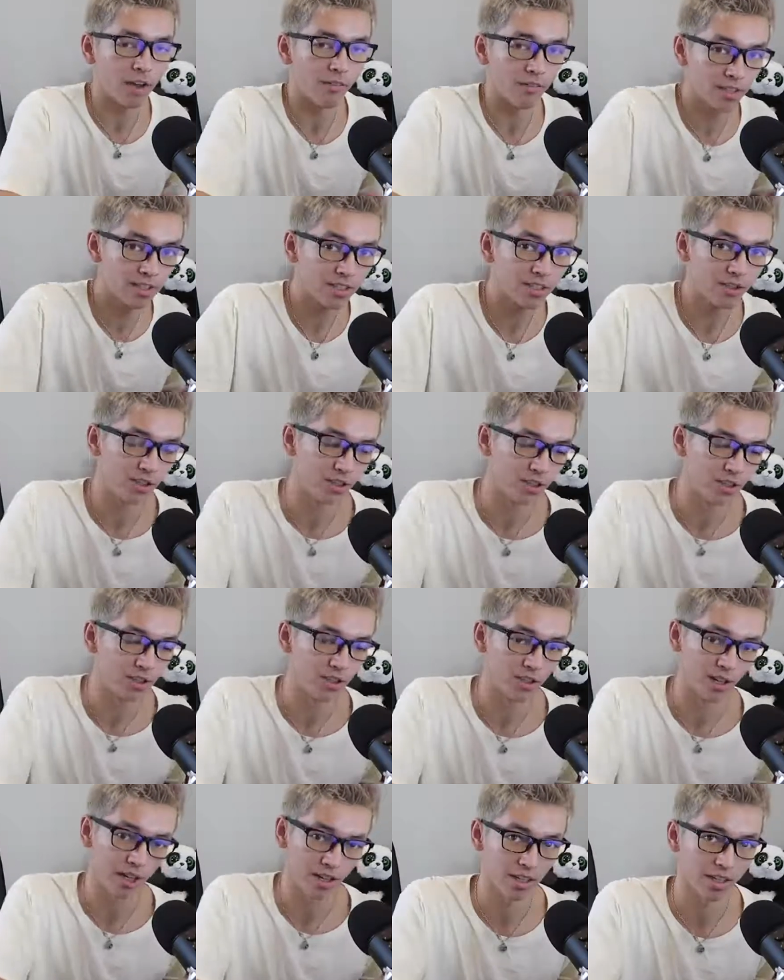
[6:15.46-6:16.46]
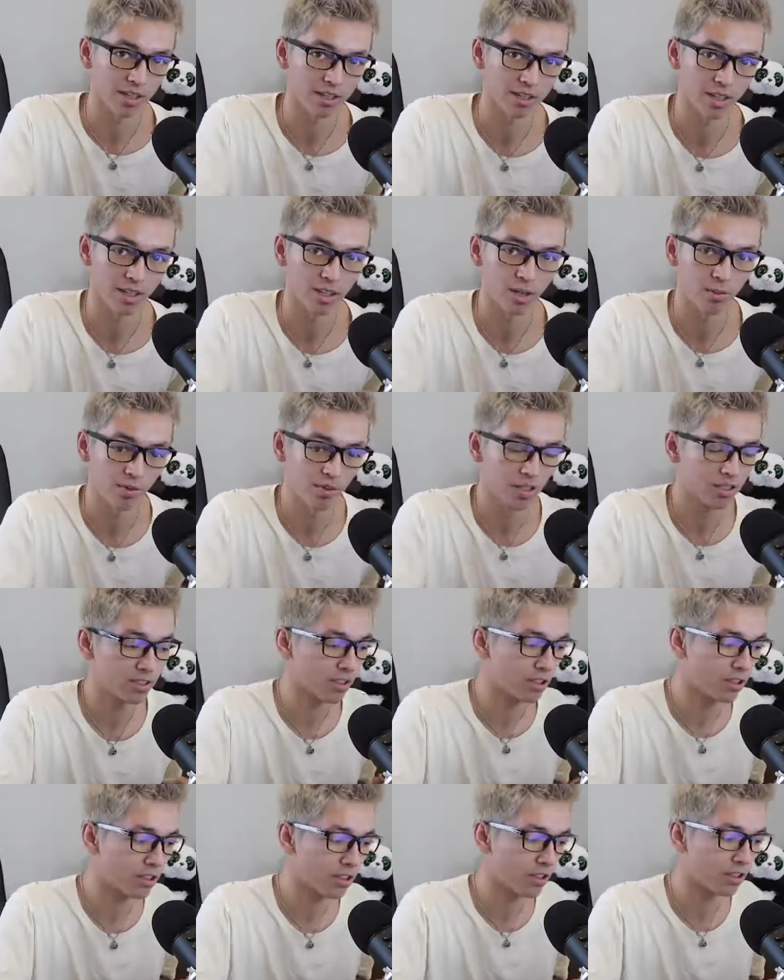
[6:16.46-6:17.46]
If it doesn't look good, they're not going to sign up. If it
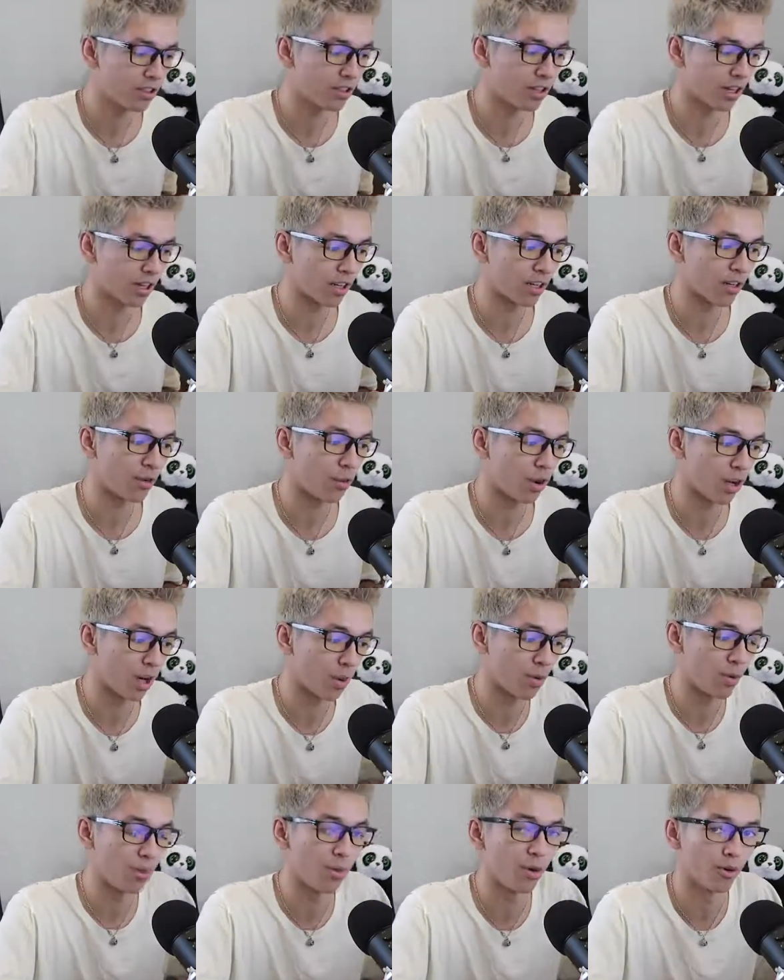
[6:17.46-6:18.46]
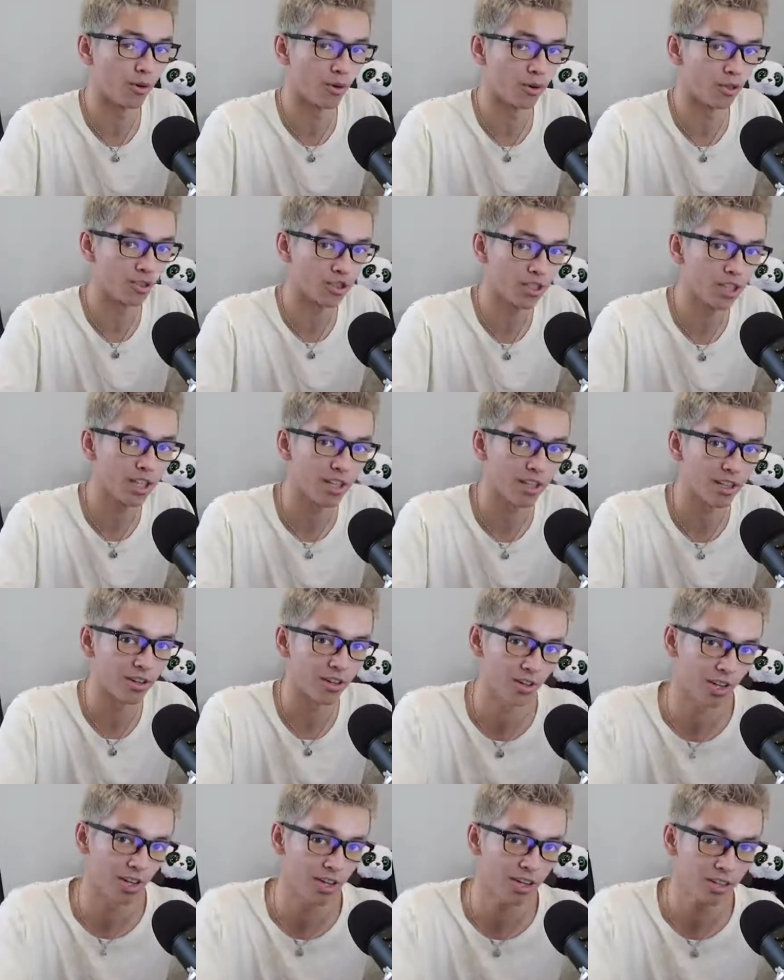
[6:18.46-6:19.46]
doesn't look good, they're not going to want to promote your shit,
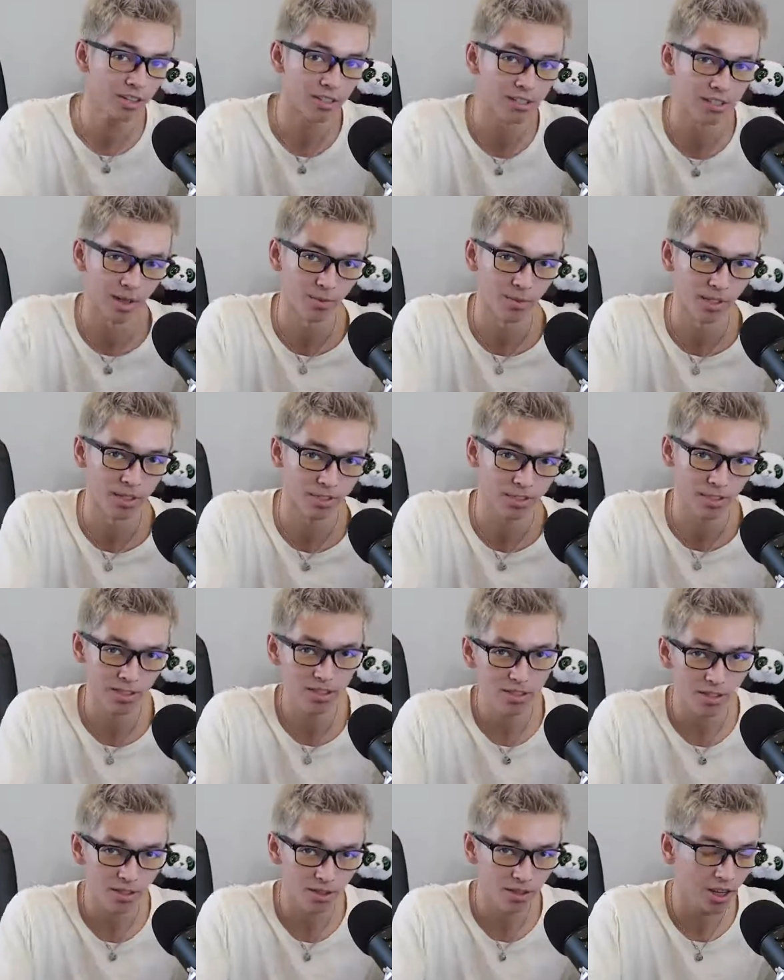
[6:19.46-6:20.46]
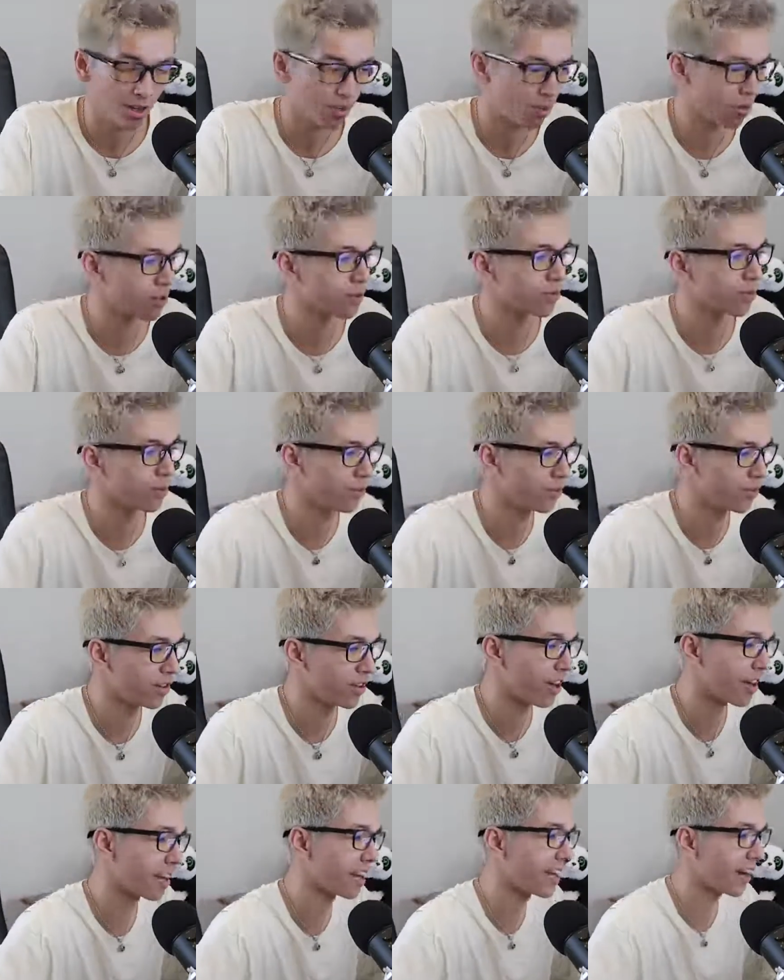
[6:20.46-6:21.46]
okay? Does that make sense? Okay, wonderful.
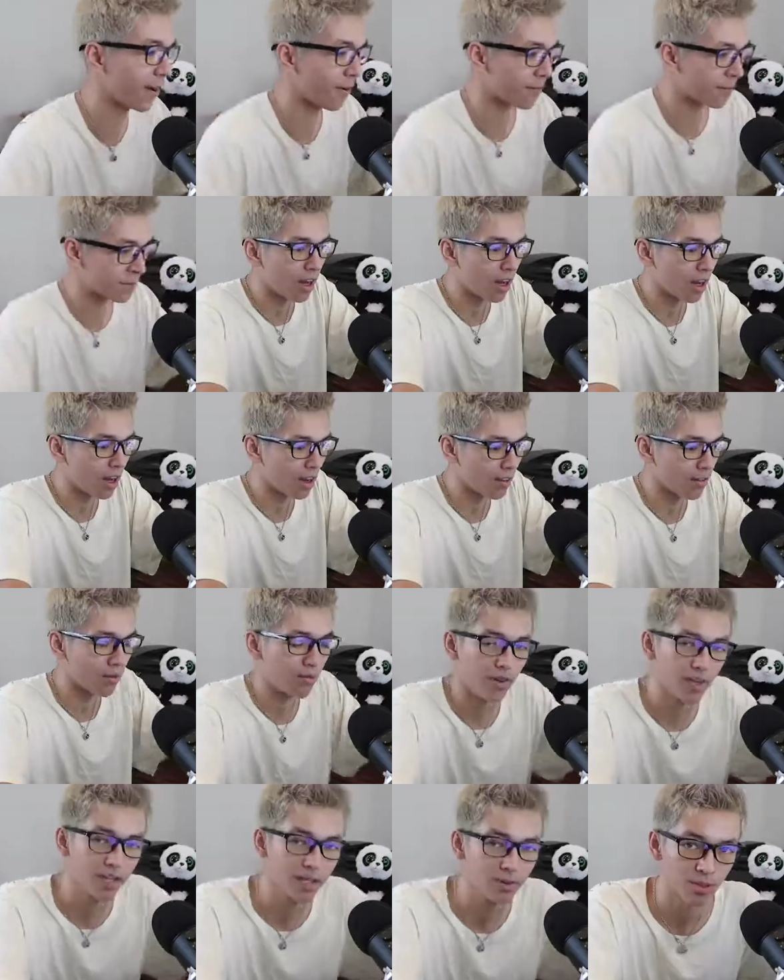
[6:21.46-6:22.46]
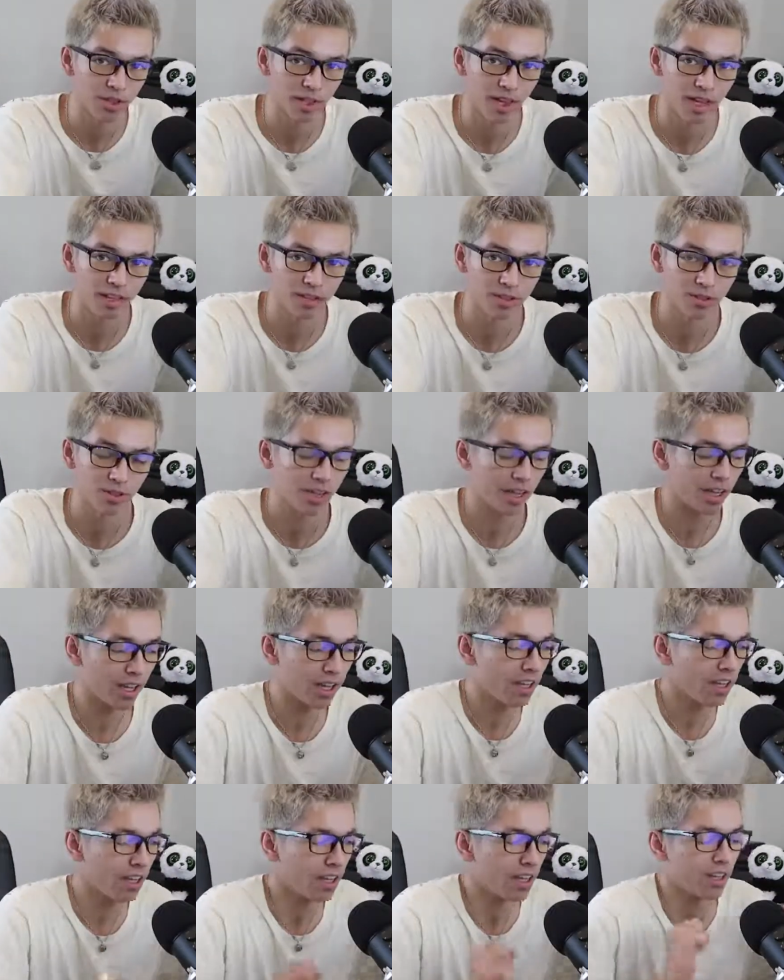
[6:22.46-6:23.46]
Moving on. Now, Facebook ads,
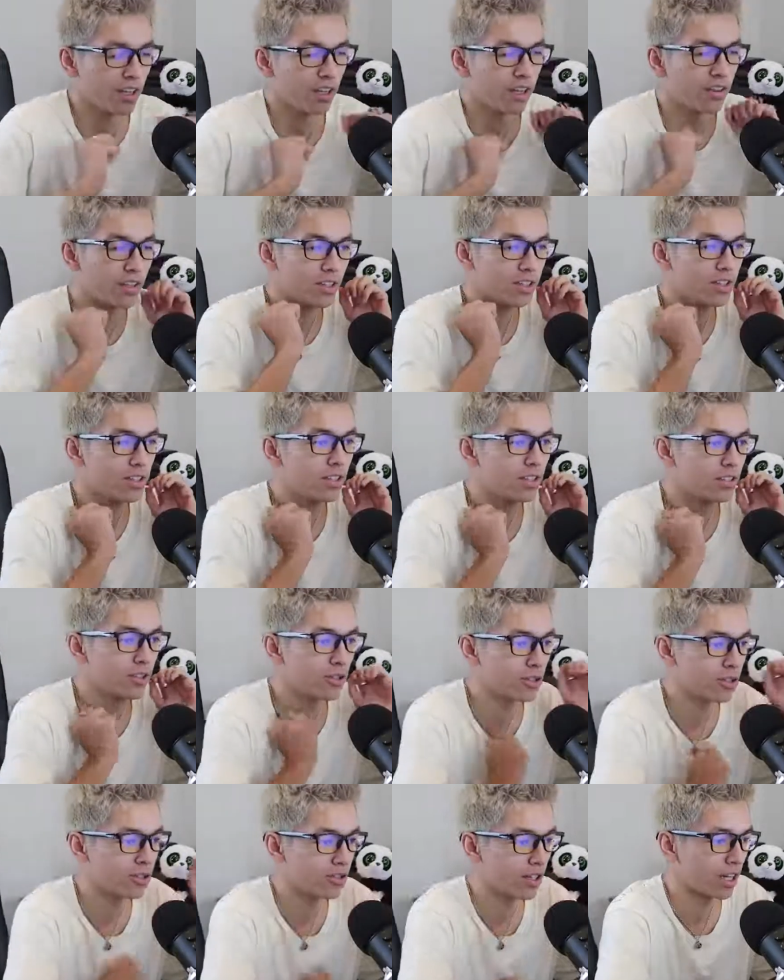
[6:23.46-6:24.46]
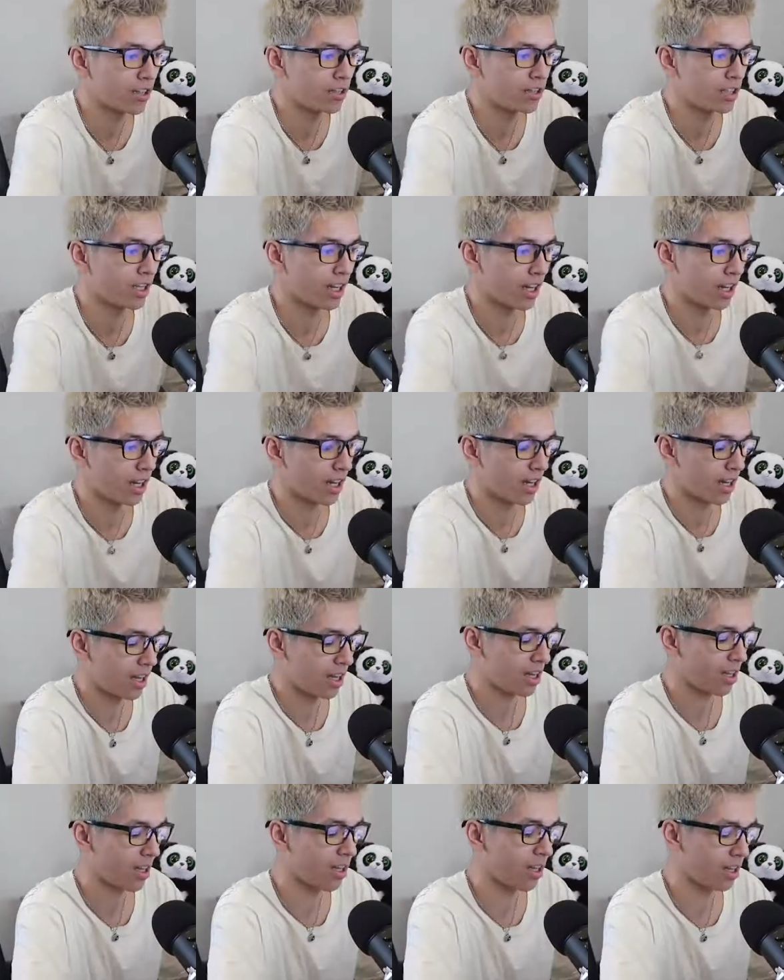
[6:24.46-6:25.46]
okay? This is a little strategy that
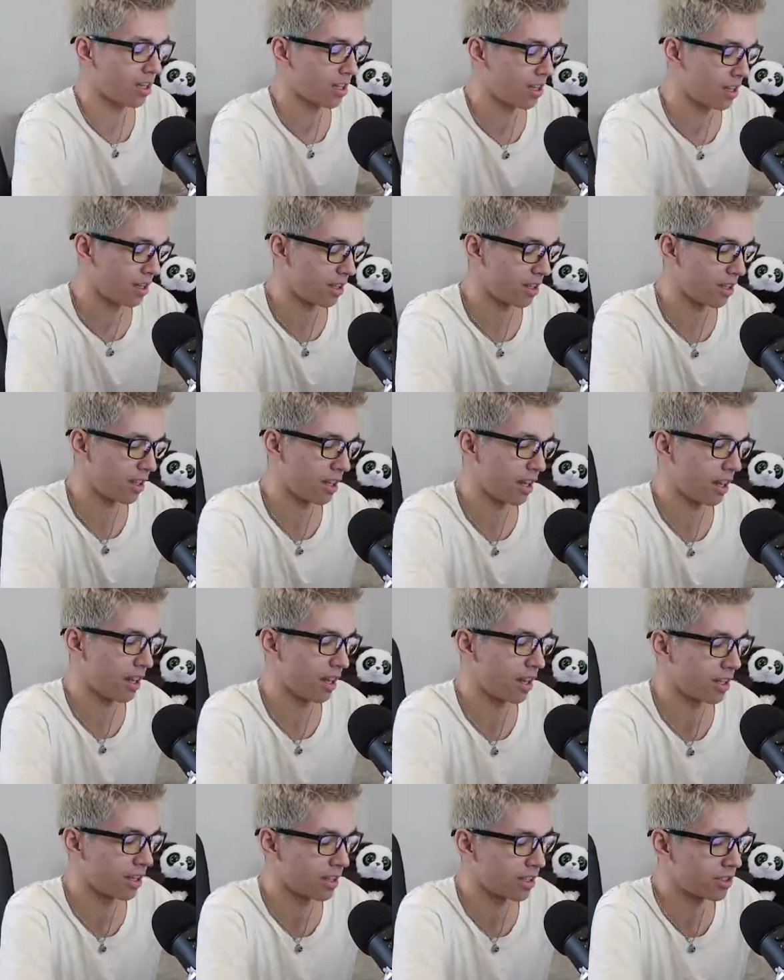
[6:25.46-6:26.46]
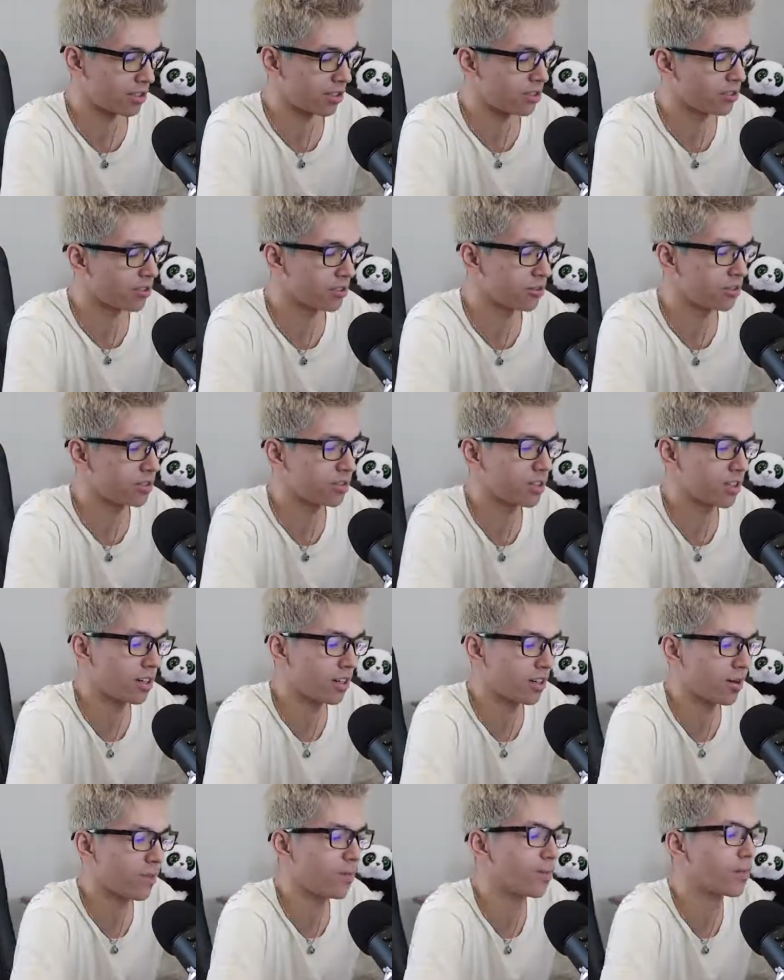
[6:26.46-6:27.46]
I like to use,
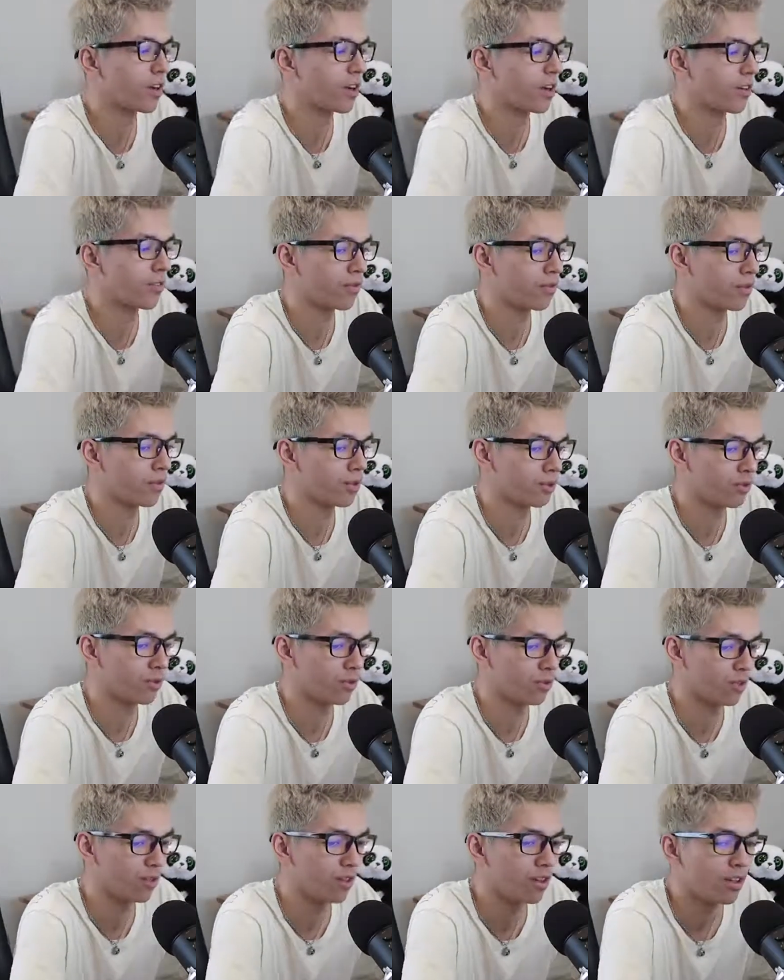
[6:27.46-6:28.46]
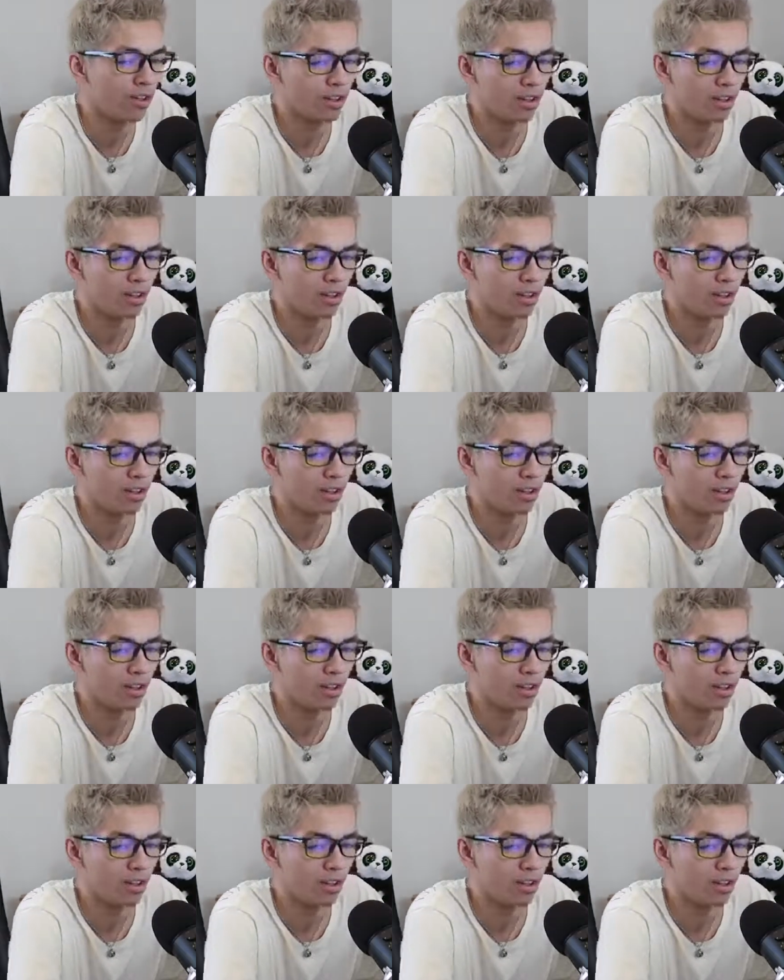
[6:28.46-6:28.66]
that I've told